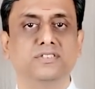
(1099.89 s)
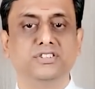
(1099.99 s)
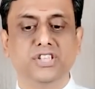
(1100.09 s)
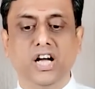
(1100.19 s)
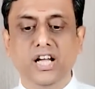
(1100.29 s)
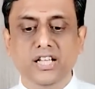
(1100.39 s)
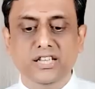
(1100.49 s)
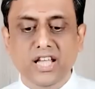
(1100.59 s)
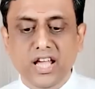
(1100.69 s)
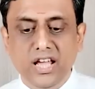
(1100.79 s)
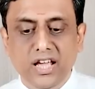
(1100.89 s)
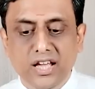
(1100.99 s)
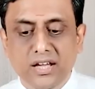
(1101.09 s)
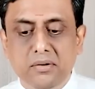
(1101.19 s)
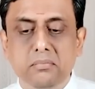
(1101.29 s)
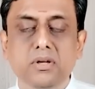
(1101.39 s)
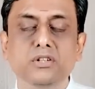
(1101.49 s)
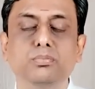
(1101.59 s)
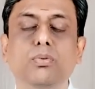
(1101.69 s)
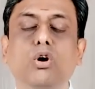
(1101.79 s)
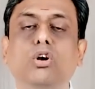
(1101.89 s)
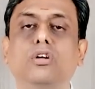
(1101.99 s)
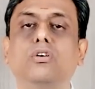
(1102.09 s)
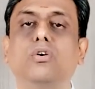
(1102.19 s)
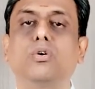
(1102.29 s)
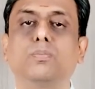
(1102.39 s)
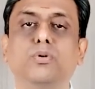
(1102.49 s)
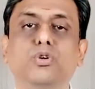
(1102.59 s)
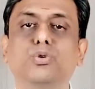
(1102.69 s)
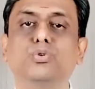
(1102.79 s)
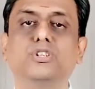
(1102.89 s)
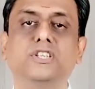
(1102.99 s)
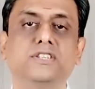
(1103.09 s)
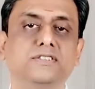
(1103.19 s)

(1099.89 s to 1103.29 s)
Jayate means born or produced.